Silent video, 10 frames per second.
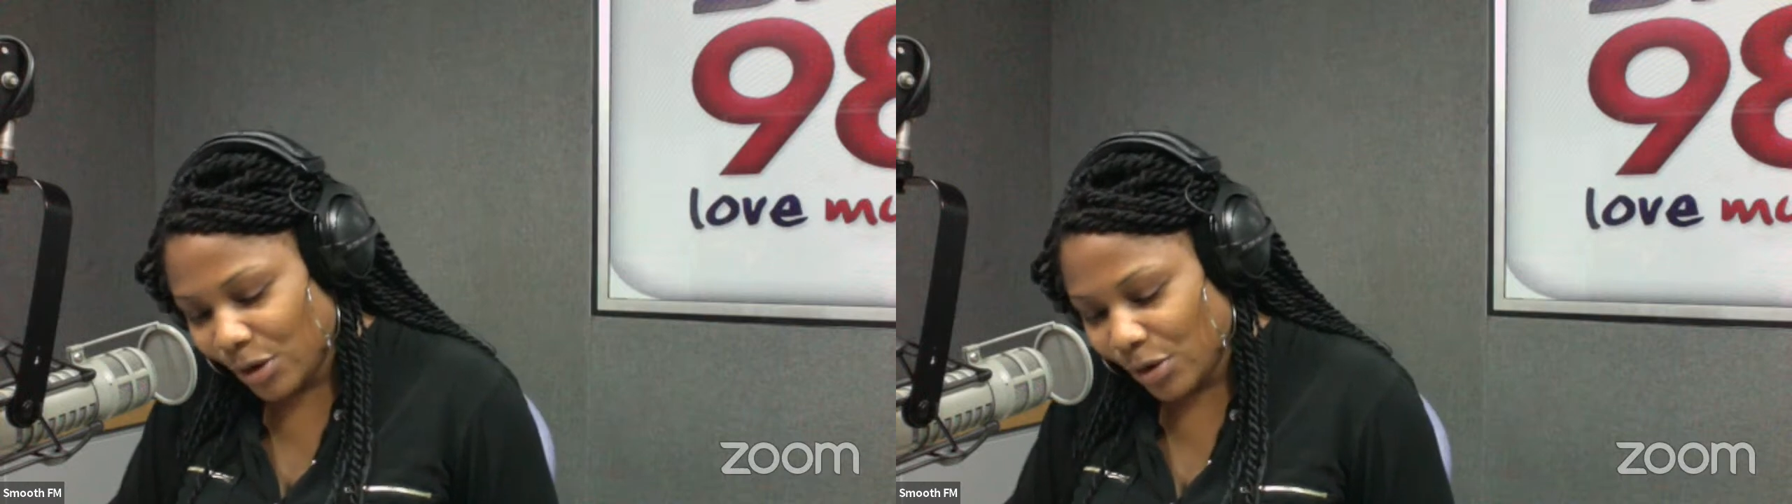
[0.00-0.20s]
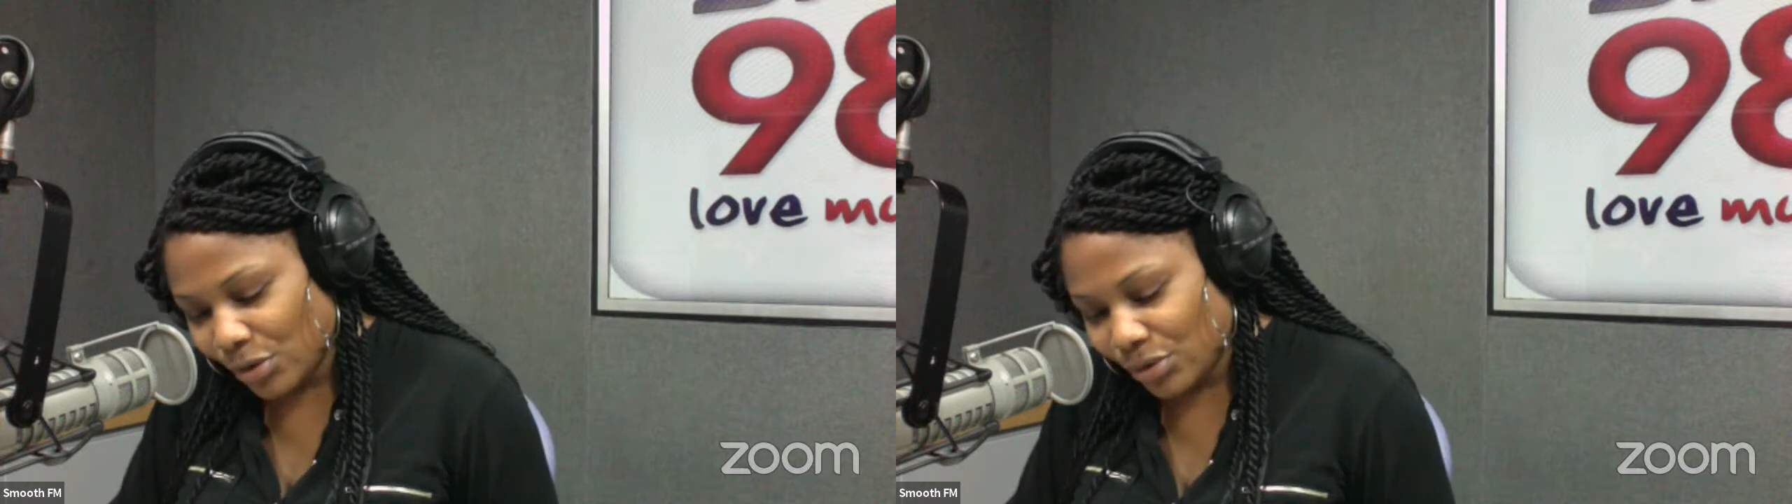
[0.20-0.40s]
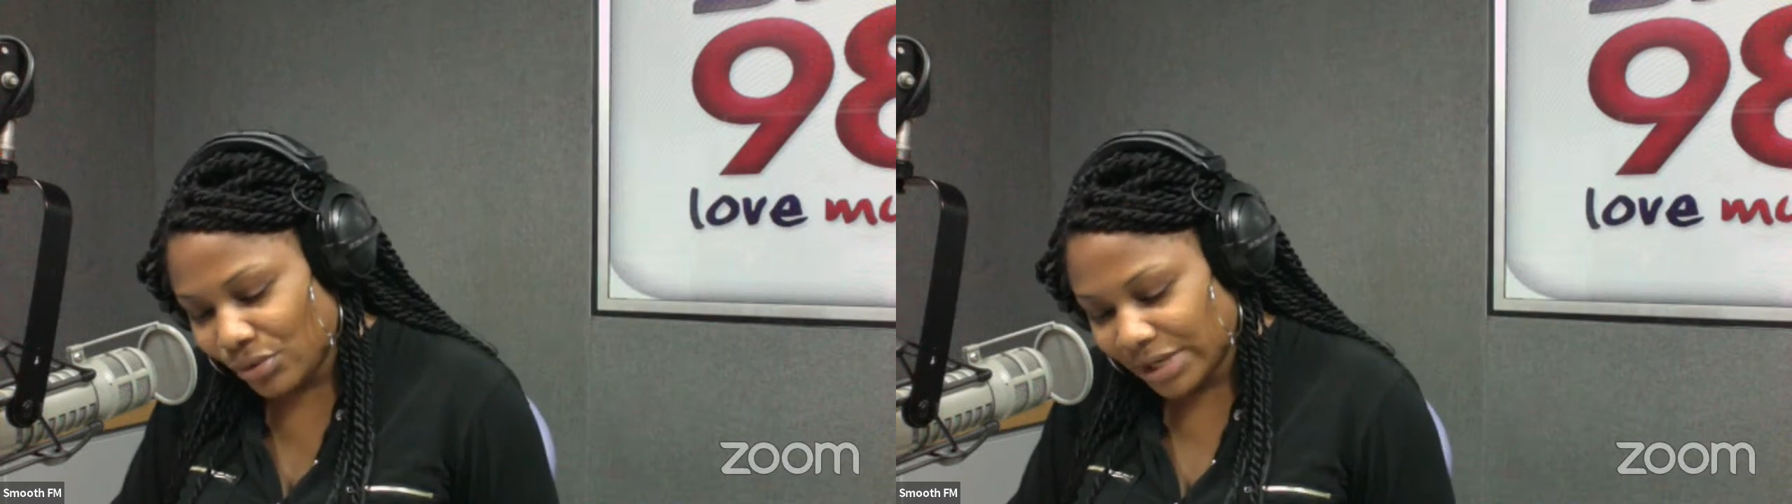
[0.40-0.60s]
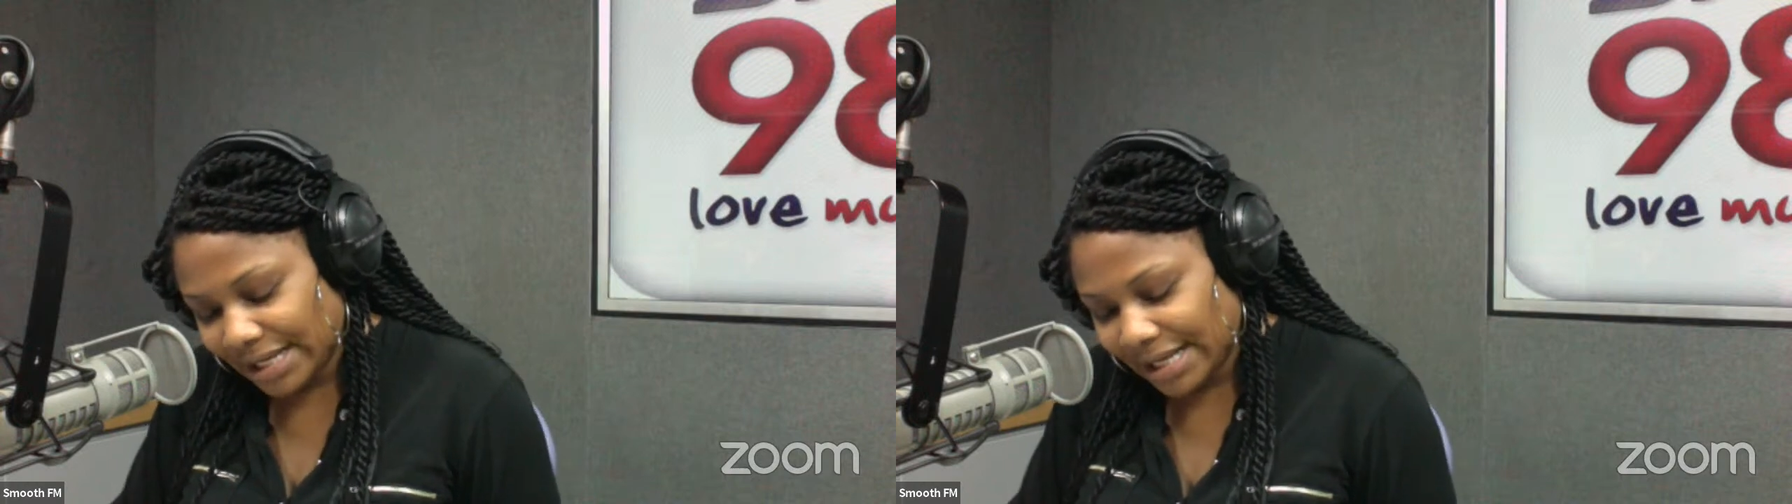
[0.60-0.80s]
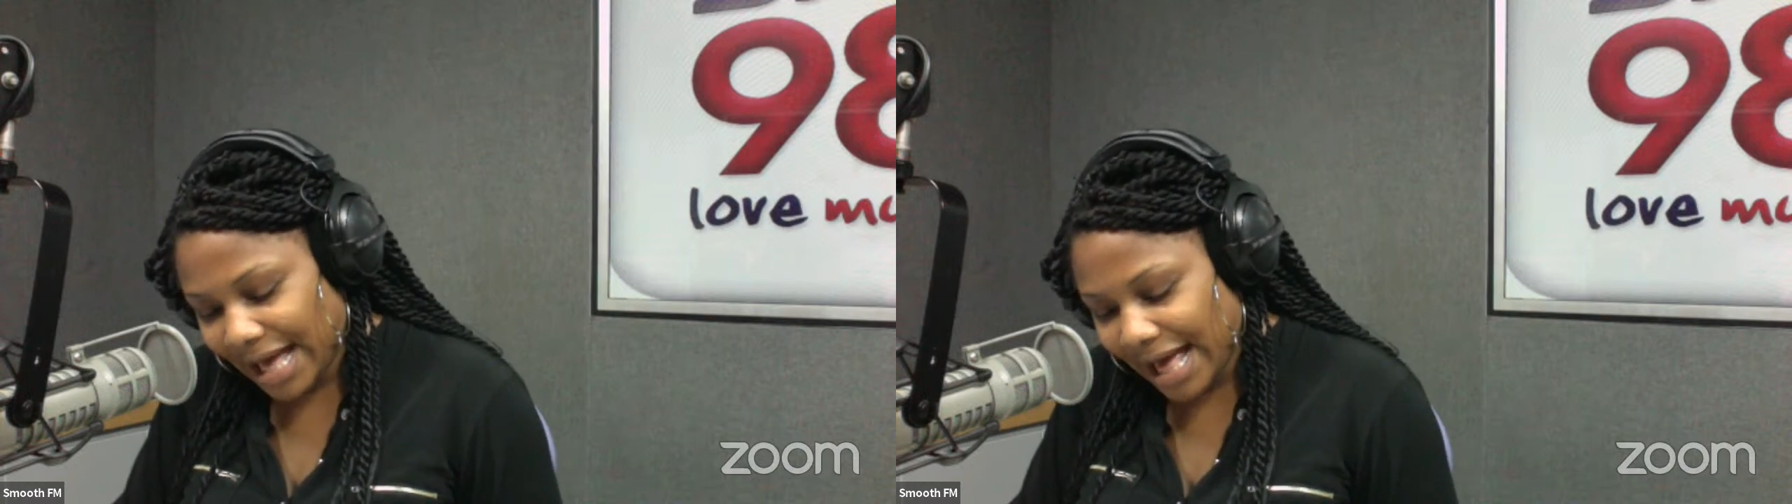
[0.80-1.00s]

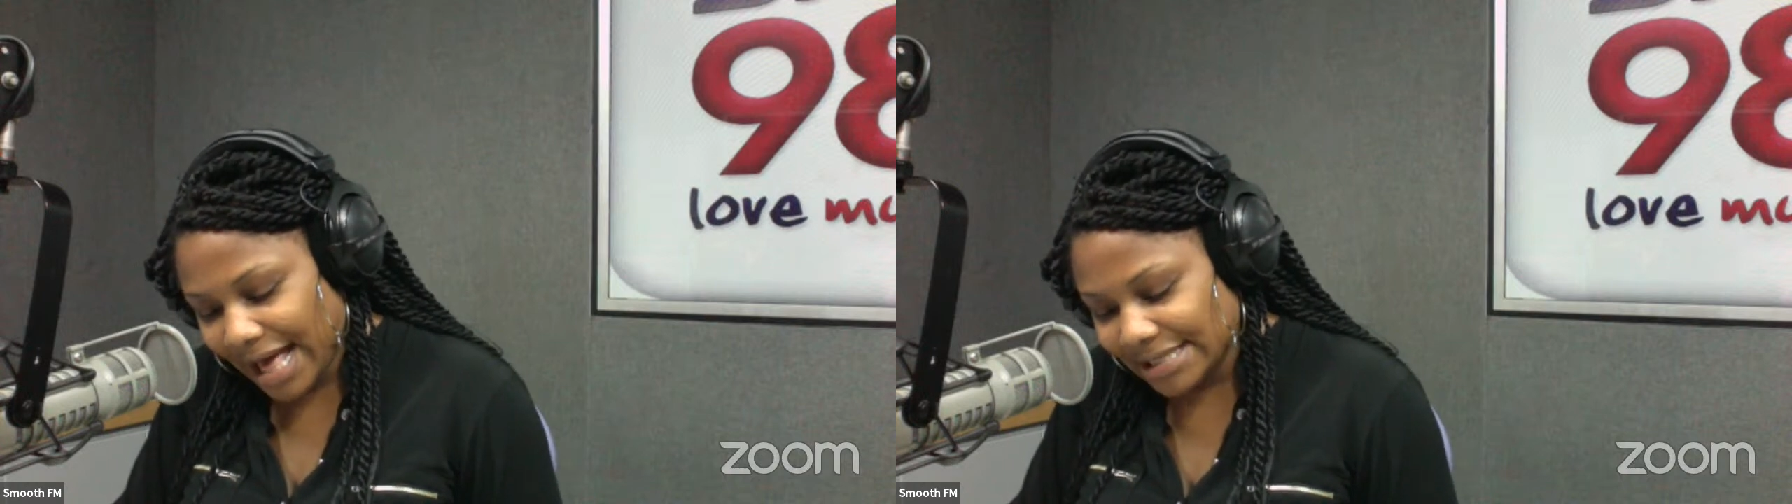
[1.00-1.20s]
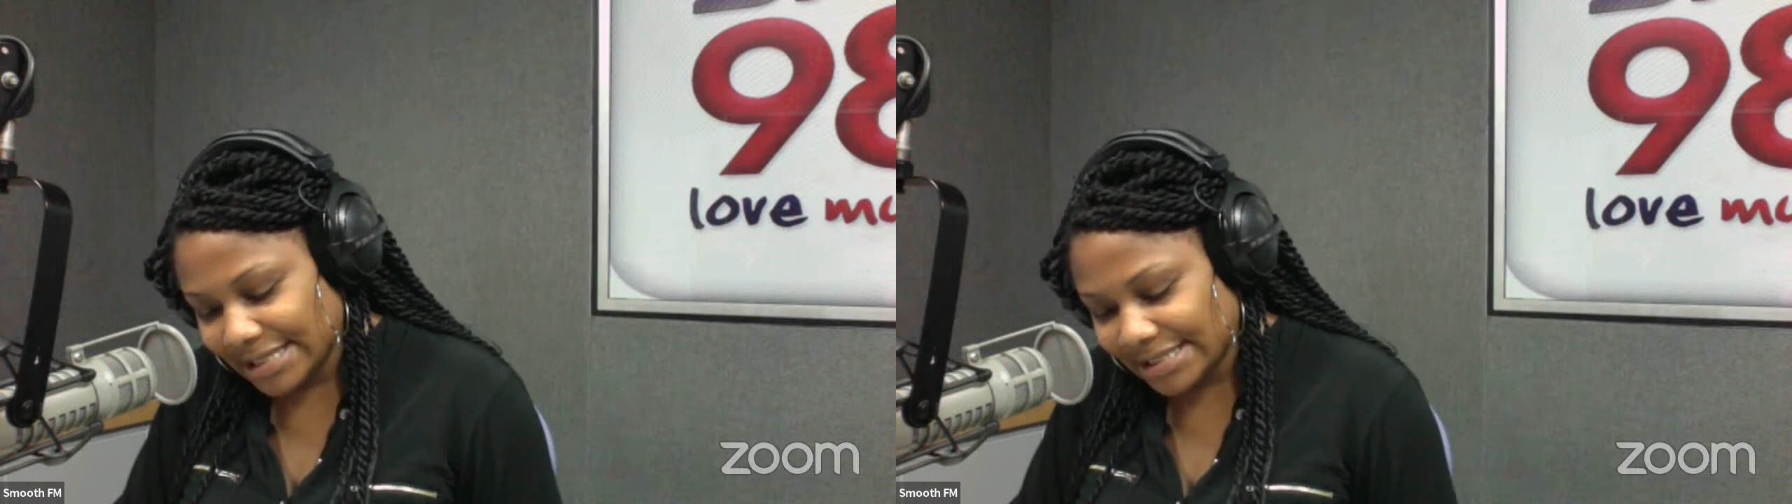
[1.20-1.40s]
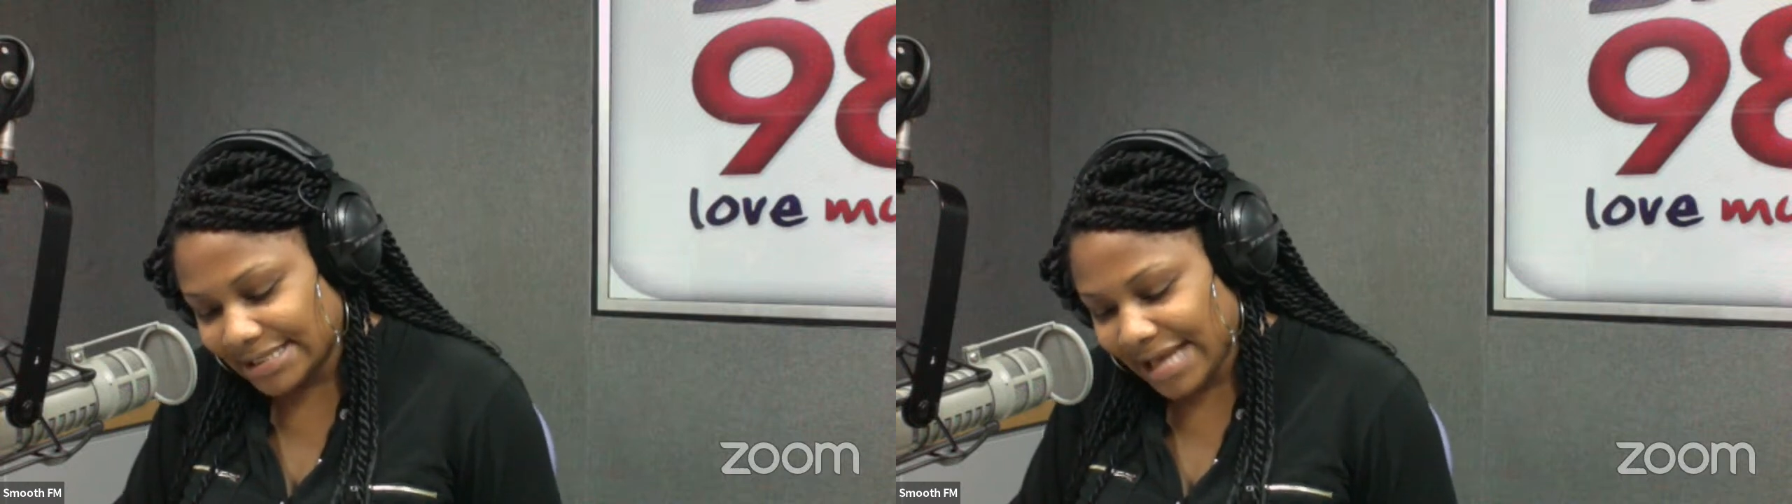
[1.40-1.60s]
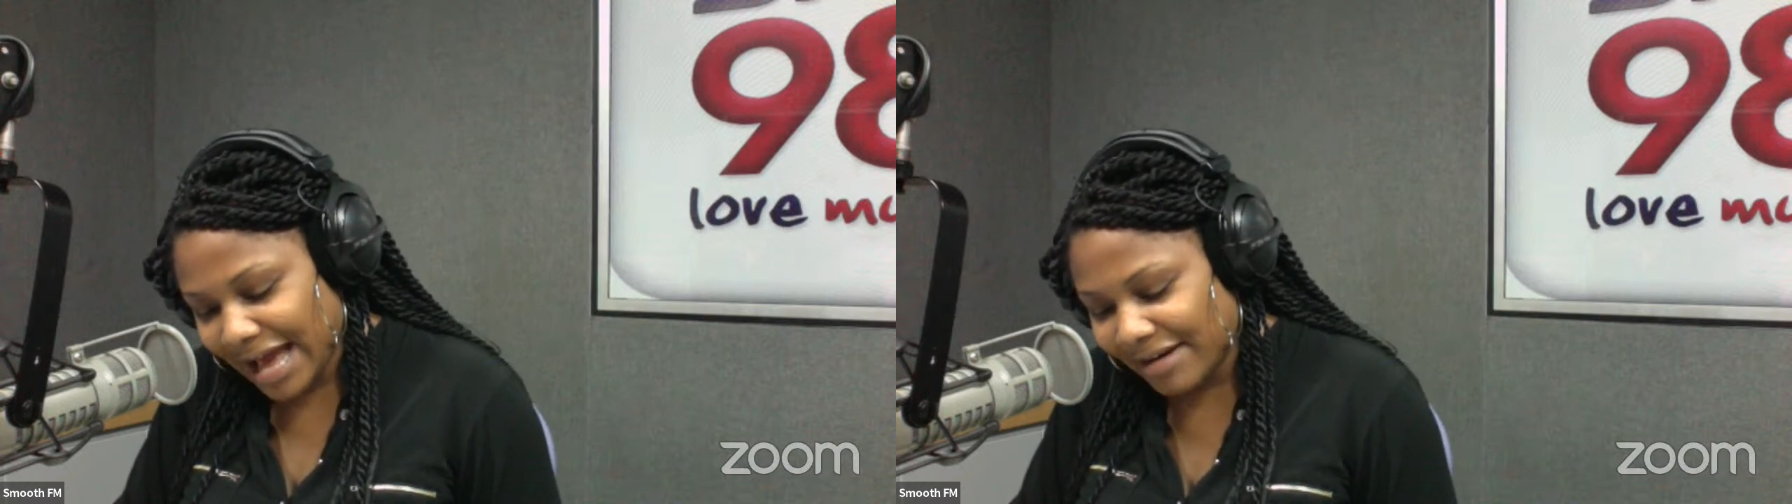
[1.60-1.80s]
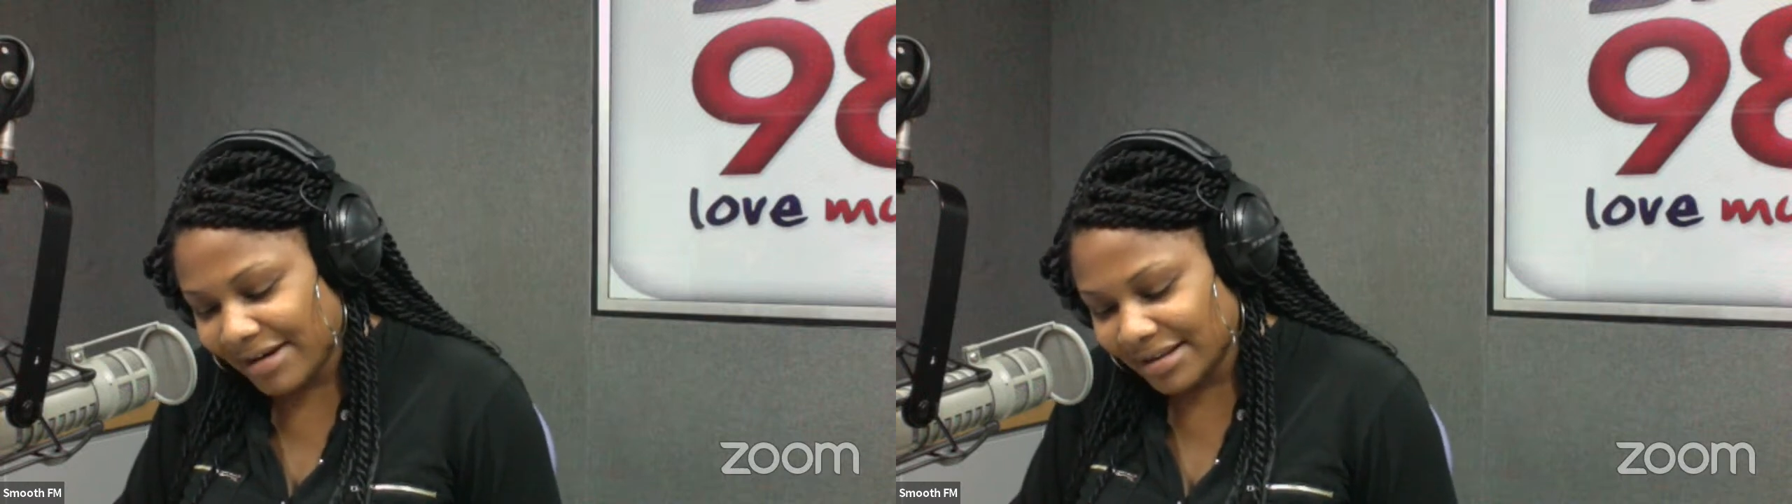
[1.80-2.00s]
Ori, and there's
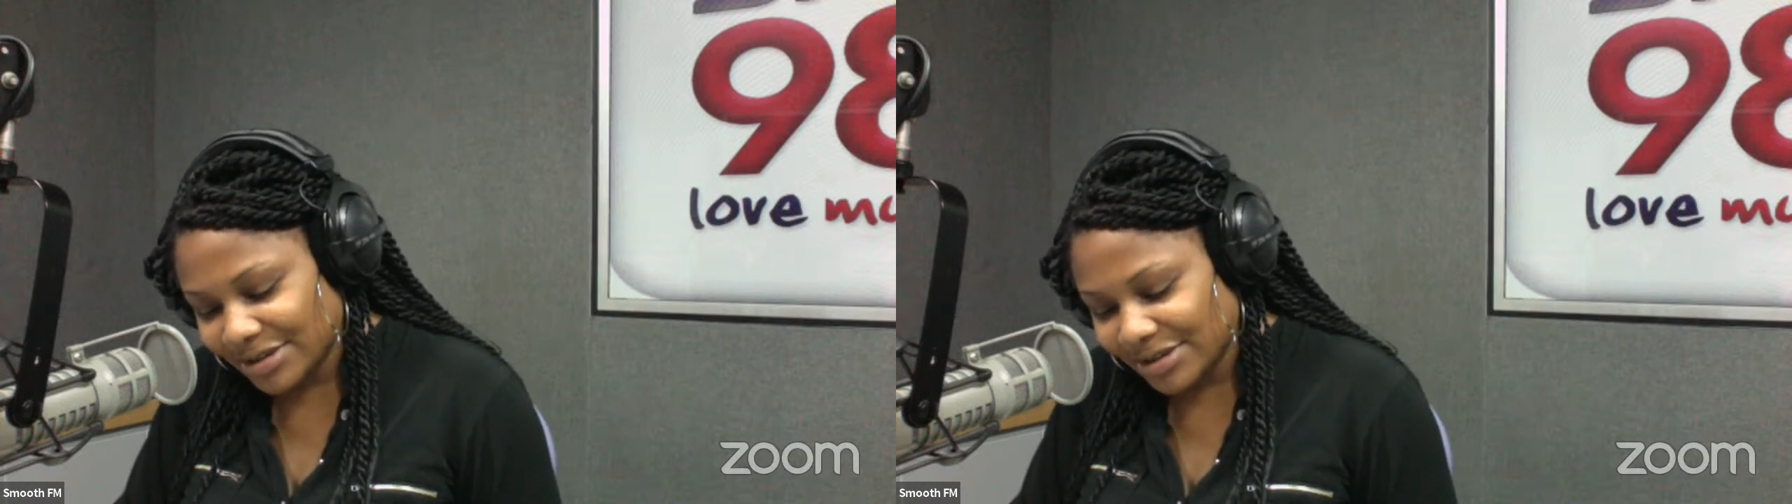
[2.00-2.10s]
Tiara,